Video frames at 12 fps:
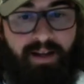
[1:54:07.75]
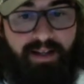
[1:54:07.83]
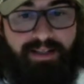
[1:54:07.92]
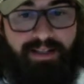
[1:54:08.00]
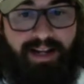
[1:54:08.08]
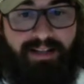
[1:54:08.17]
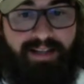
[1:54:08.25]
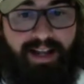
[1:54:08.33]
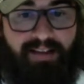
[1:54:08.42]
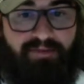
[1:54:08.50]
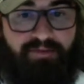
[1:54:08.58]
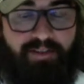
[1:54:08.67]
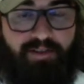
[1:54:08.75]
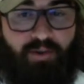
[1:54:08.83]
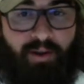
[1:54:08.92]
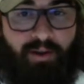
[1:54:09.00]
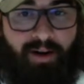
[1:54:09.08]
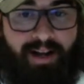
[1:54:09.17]
Stay safe,
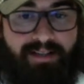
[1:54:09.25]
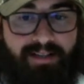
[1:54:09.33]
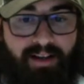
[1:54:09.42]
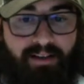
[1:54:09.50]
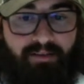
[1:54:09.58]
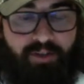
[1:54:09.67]
enjoy the rest of